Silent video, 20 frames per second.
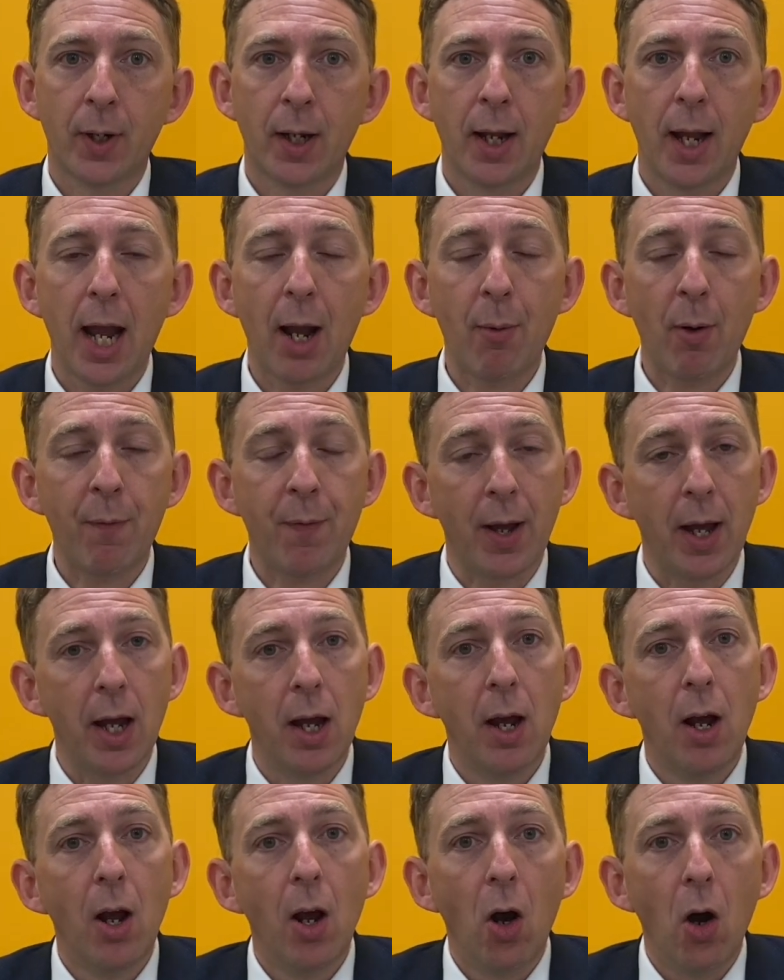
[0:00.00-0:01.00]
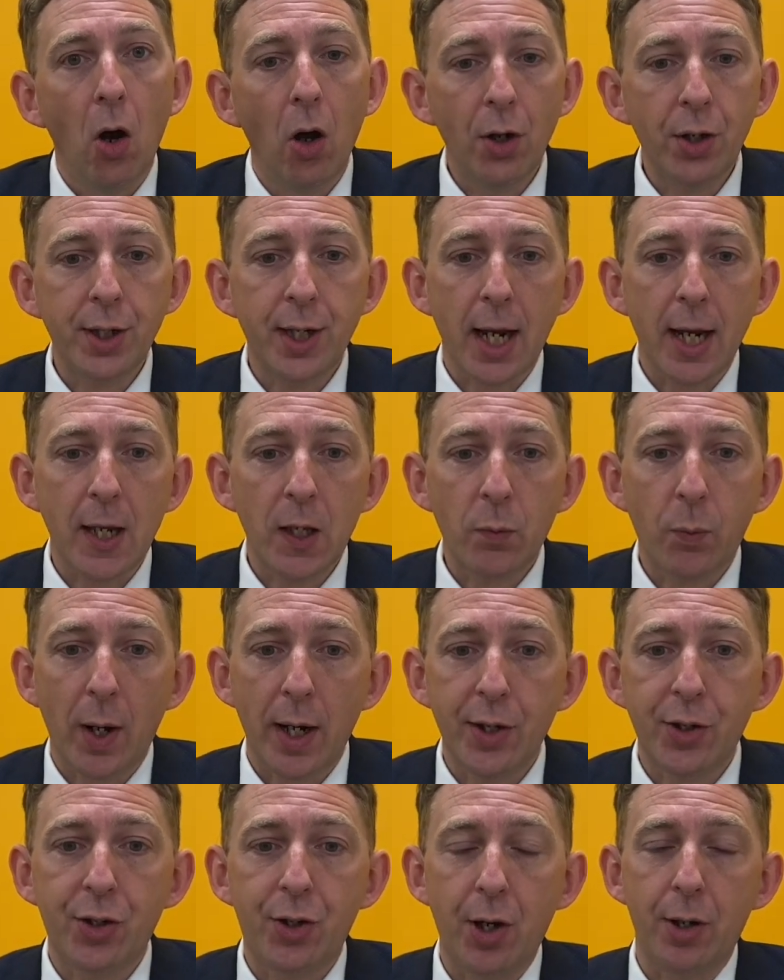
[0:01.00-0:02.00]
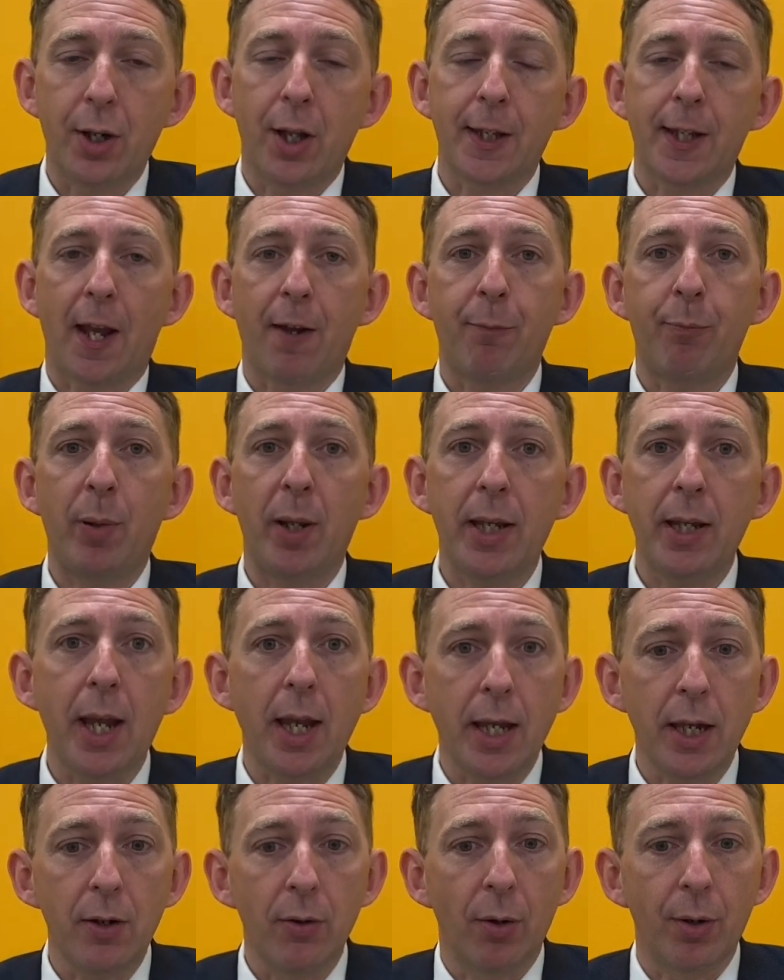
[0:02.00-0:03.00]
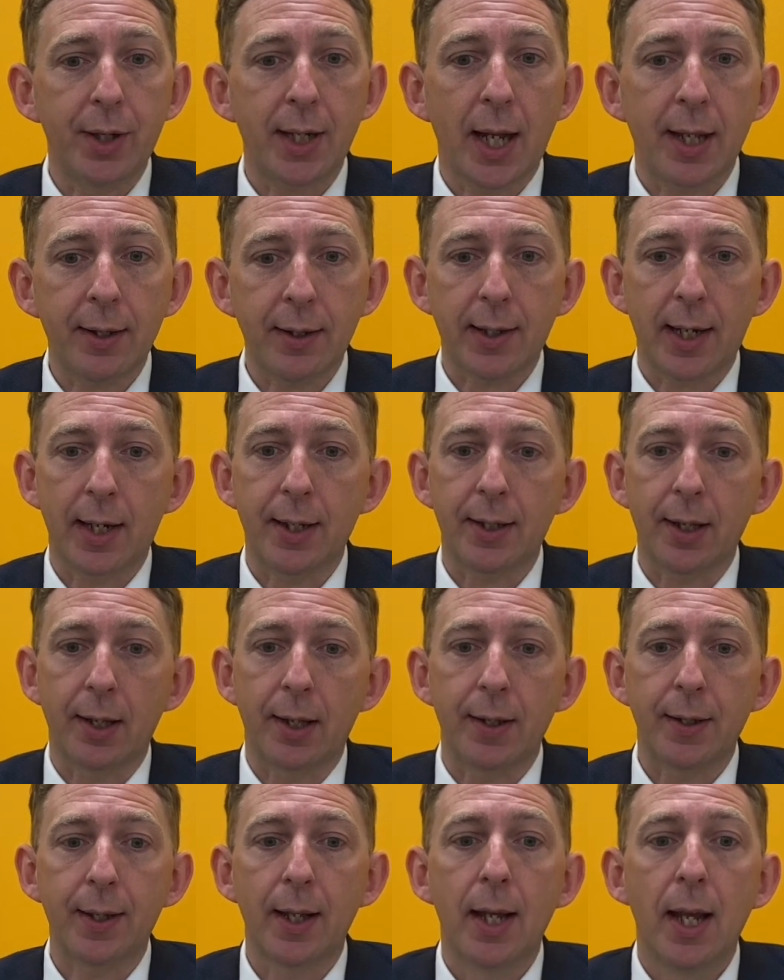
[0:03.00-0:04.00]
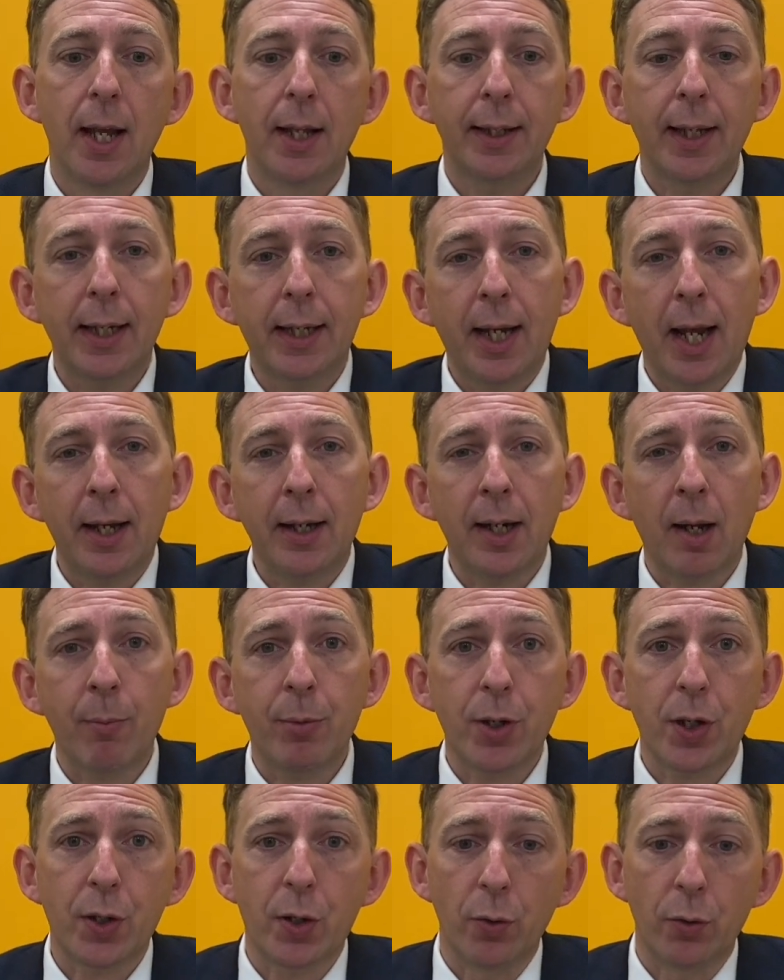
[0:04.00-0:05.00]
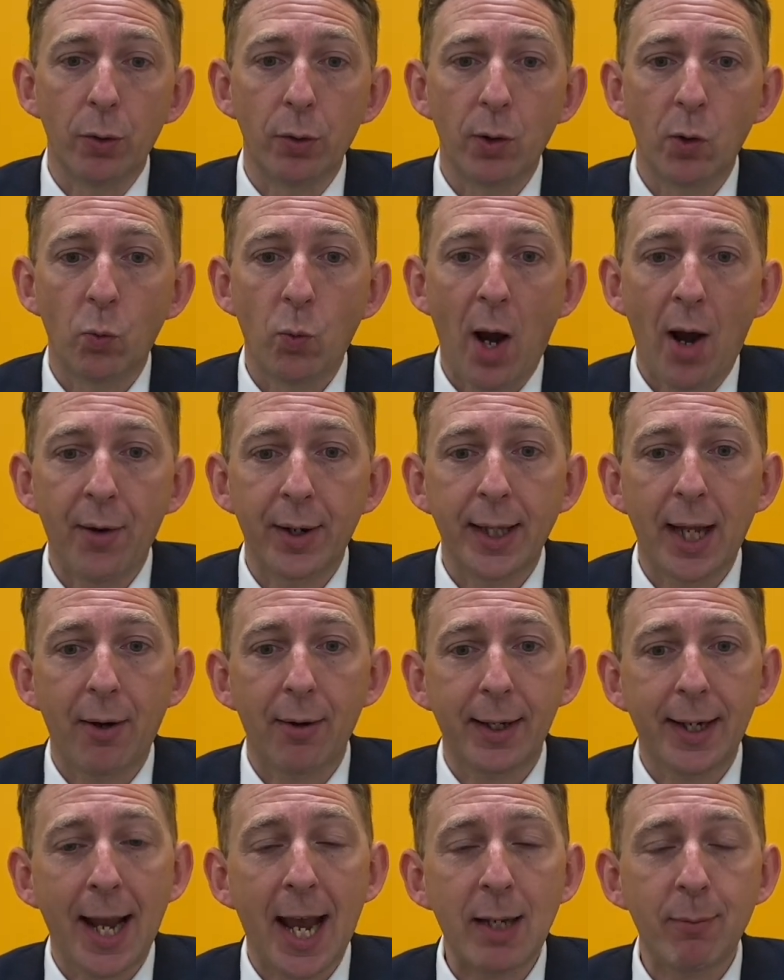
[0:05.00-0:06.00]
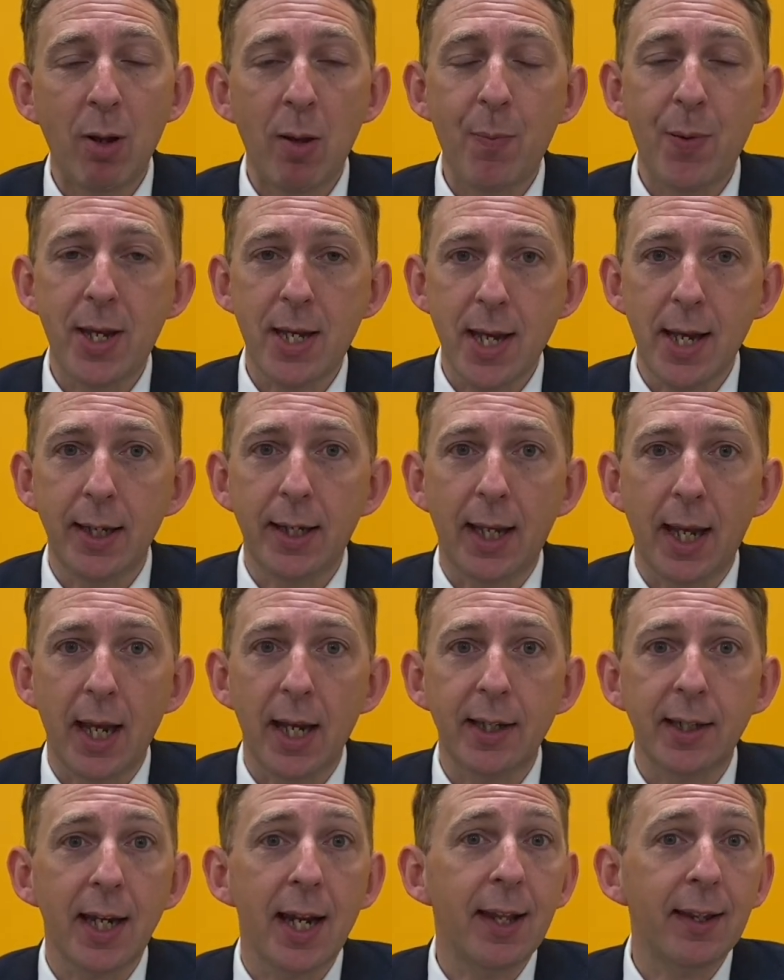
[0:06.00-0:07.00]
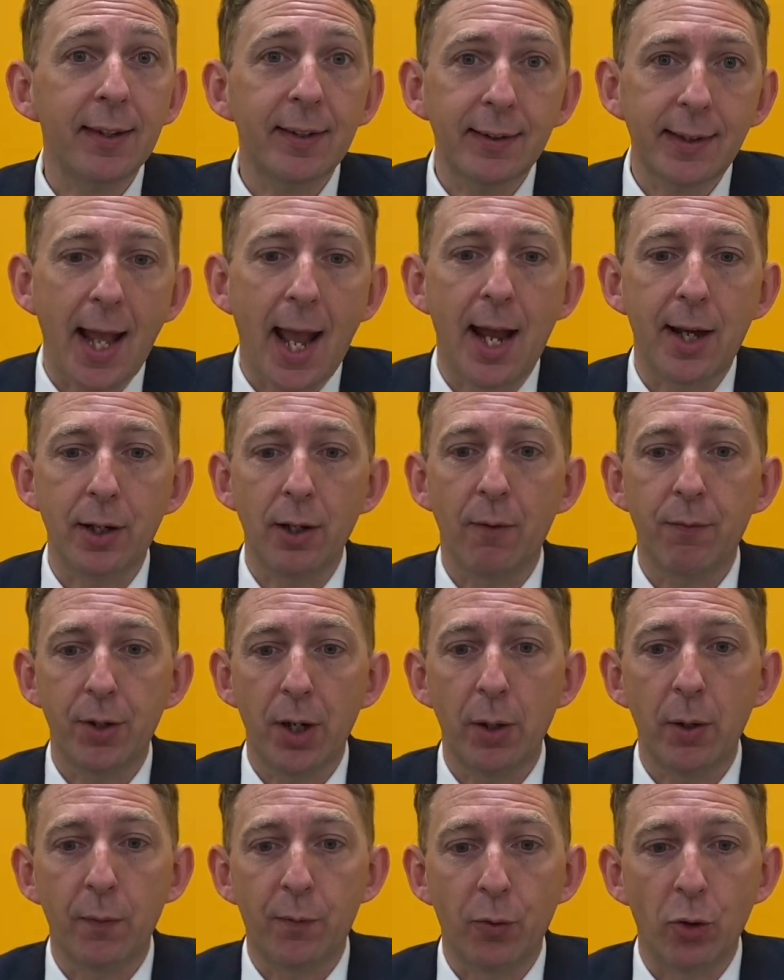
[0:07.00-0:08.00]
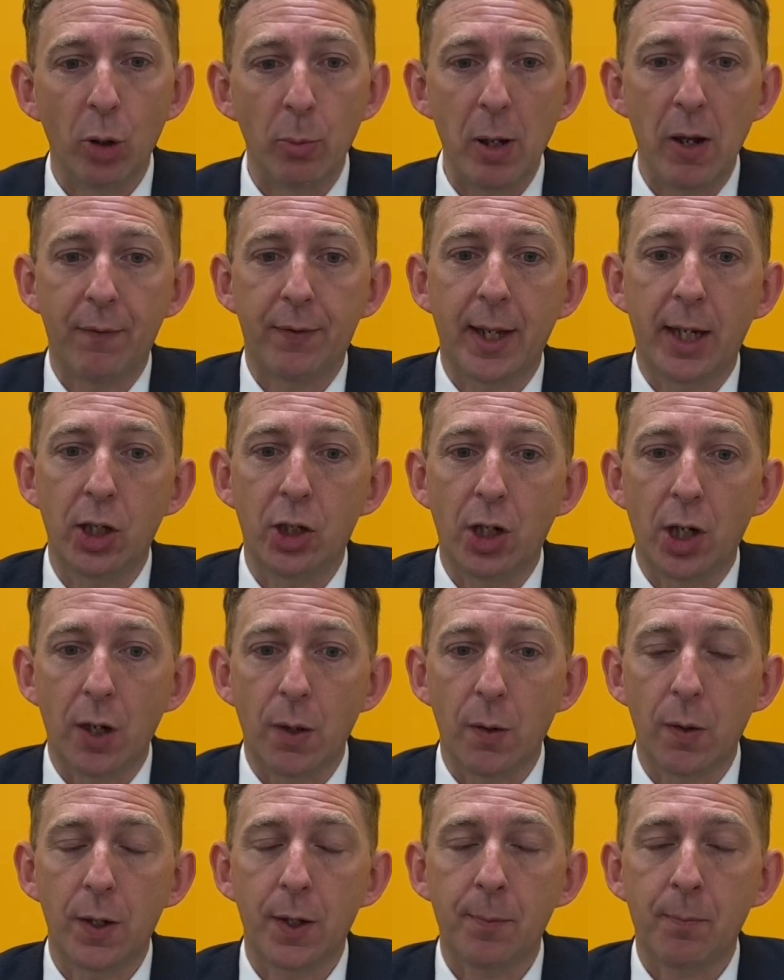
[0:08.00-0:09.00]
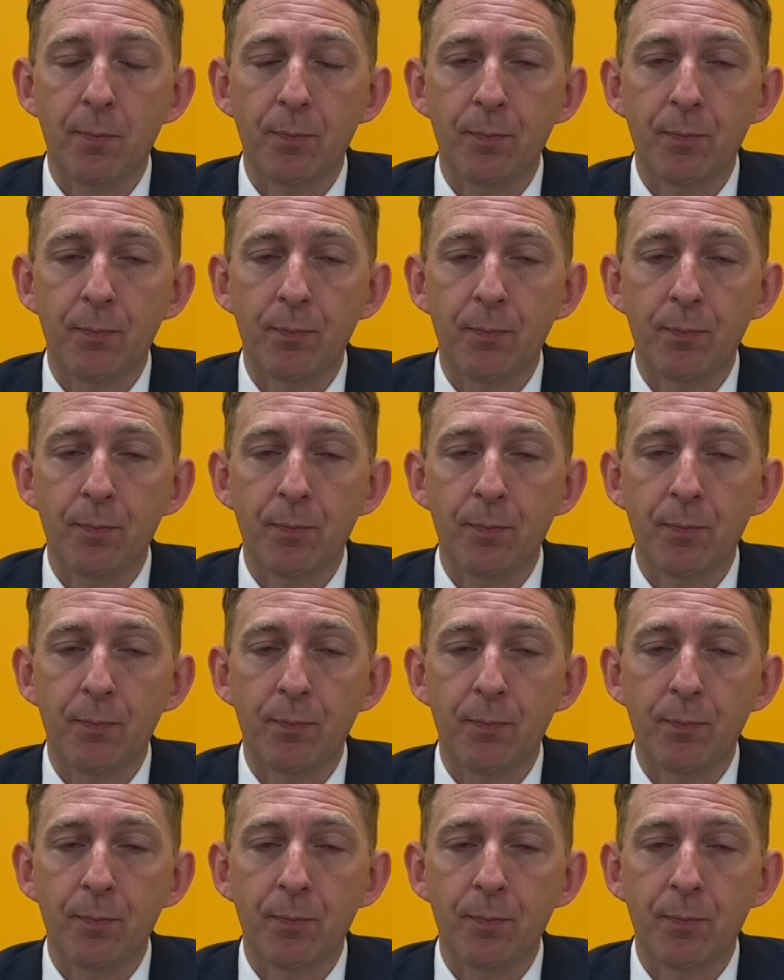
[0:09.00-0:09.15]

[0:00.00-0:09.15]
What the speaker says: However, on days where students have PE or dance lessons, they can come to school wearing their Academy PE kit instead of uniform if they choose.